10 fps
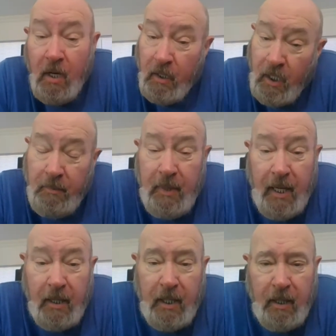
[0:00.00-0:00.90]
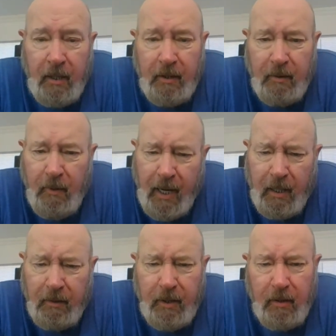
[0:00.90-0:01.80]
Come down here and you
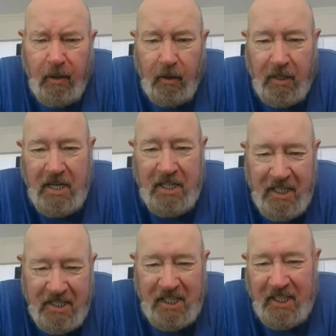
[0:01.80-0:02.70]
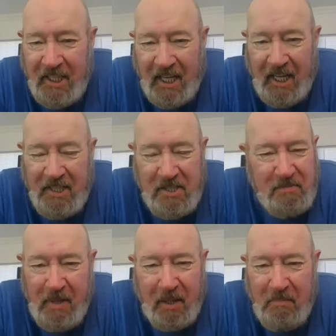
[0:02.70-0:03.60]
rattle your little tin cans
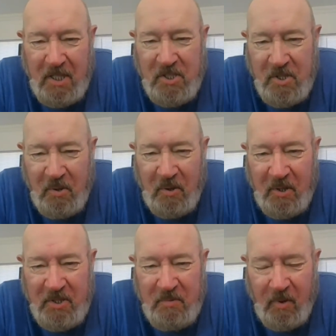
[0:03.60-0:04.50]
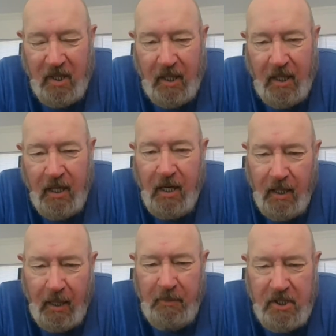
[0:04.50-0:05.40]
and make a bunch of noise and whatnot.
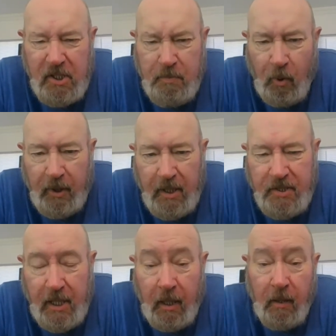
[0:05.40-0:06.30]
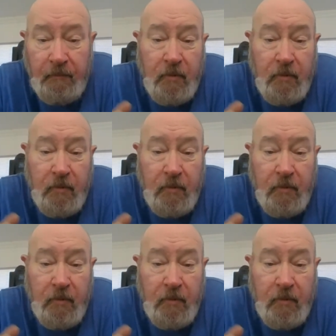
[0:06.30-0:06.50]
Let me just point this out.